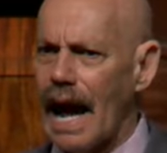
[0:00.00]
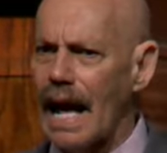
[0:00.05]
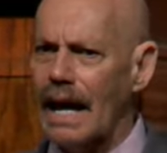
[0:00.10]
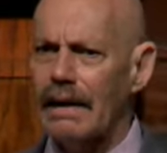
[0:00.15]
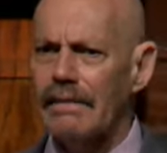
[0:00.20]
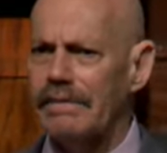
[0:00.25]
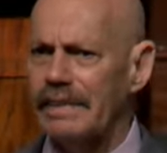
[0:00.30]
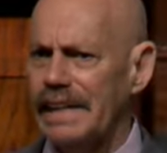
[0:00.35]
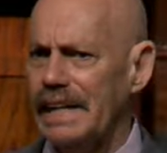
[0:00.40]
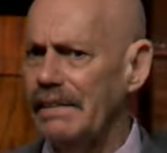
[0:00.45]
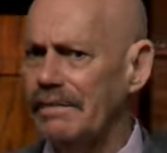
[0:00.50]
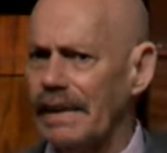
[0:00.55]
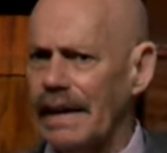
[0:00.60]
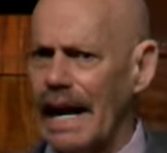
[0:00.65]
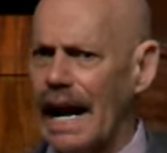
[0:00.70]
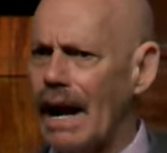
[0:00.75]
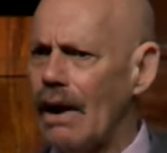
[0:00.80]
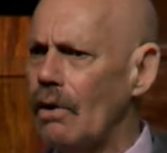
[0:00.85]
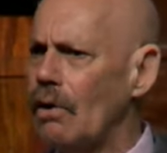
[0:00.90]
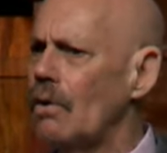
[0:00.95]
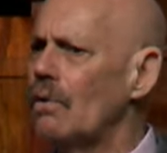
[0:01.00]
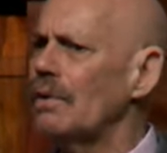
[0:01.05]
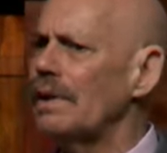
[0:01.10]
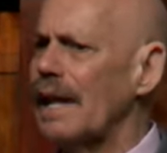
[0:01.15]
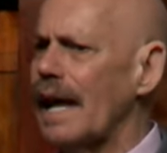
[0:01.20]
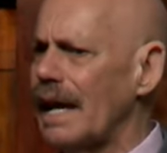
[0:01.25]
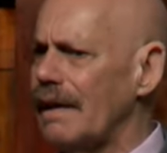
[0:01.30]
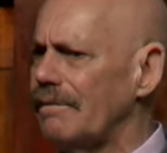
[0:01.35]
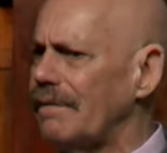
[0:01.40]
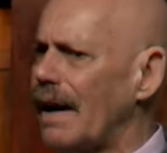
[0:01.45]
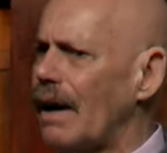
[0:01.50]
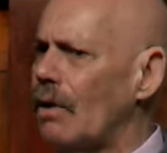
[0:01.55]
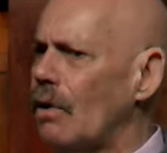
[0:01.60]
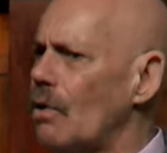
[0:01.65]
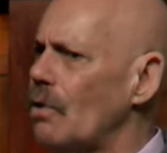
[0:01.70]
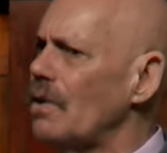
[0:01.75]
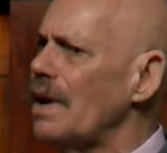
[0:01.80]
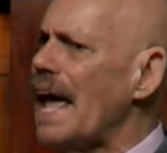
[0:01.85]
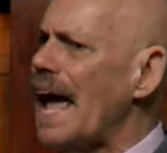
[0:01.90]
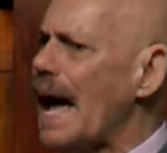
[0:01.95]
out of even our own life, our
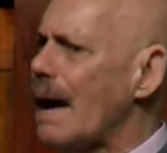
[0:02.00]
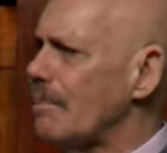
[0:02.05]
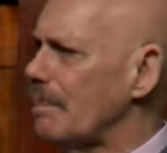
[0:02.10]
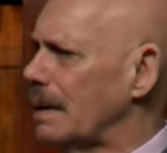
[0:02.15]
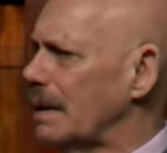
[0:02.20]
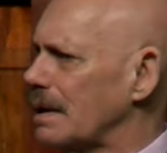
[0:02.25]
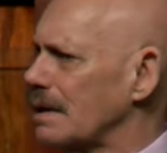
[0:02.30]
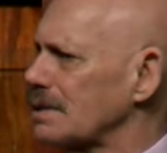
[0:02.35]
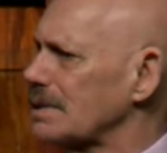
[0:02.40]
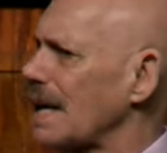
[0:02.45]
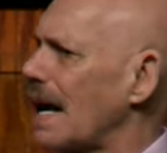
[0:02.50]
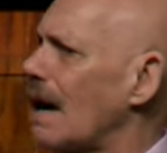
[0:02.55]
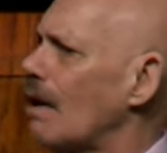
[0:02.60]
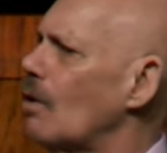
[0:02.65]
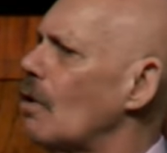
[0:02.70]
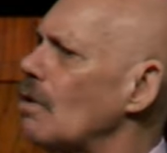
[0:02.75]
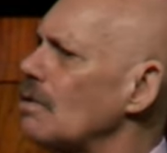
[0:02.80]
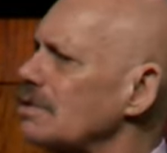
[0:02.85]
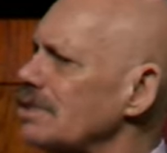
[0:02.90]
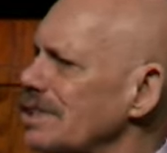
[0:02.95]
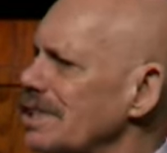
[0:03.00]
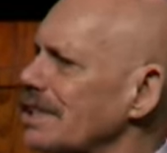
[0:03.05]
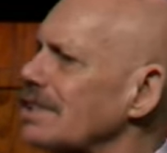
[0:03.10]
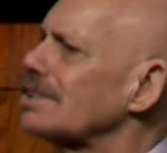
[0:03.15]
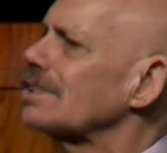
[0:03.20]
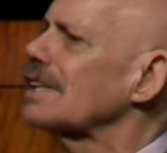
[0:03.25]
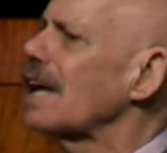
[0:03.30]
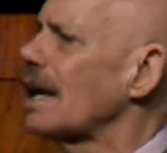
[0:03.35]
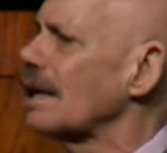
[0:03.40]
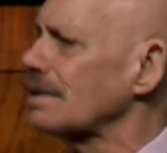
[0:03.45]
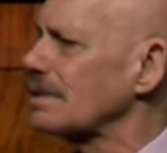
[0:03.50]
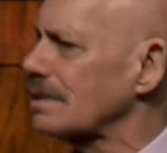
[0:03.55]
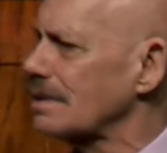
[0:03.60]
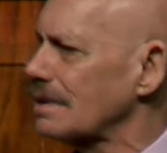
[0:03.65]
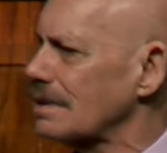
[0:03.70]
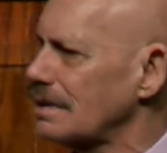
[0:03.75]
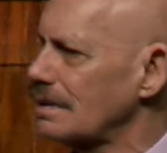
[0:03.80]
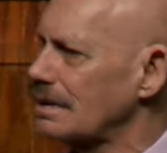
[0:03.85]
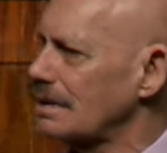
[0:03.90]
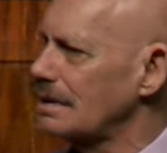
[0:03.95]
own happiness, our own success.
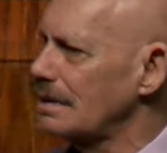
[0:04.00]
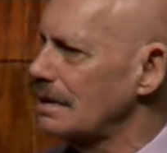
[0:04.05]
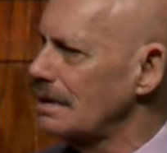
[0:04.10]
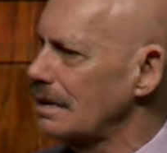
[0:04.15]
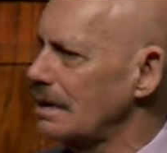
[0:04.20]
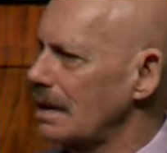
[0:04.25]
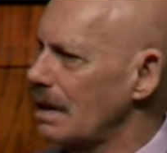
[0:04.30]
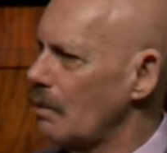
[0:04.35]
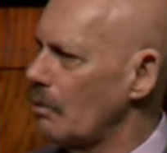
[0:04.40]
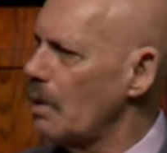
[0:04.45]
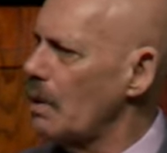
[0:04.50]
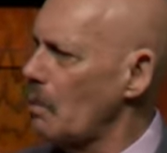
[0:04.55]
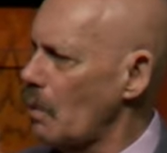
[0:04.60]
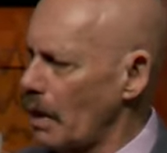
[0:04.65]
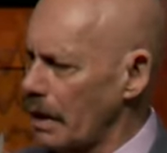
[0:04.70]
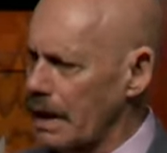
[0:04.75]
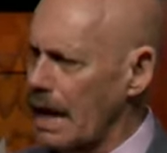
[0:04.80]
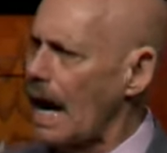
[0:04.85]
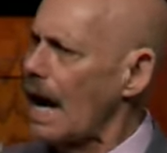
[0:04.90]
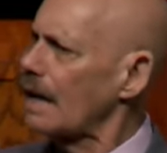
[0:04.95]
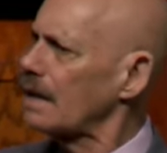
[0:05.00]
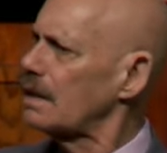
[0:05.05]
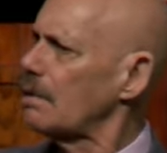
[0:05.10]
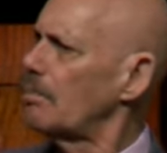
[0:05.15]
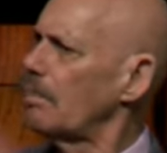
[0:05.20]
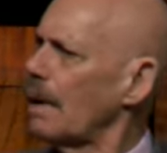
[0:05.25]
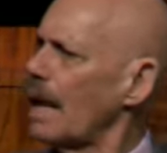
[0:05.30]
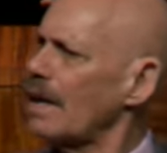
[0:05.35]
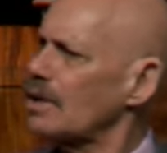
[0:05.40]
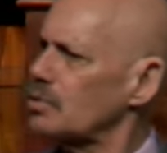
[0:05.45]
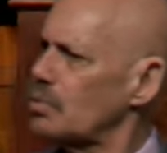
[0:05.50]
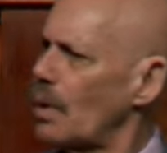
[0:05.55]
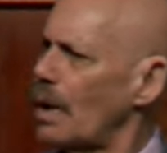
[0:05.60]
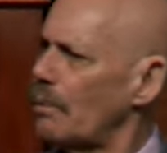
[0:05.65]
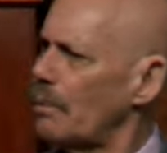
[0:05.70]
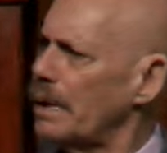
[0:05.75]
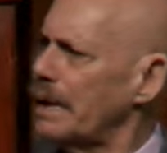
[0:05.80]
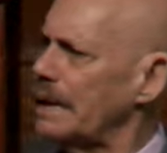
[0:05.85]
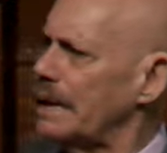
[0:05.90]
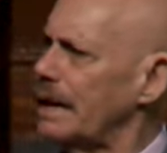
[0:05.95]
We want God to bless
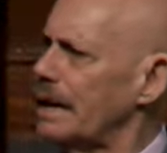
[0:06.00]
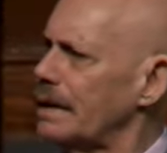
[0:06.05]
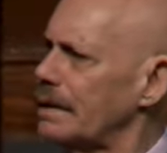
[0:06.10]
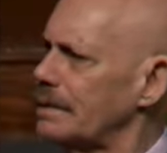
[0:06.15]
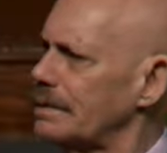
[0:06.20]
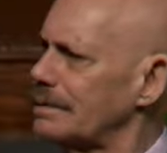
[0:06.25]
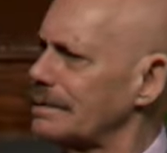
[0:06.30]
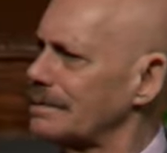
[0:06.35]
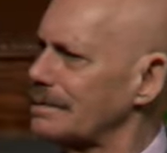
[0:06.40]
what we did.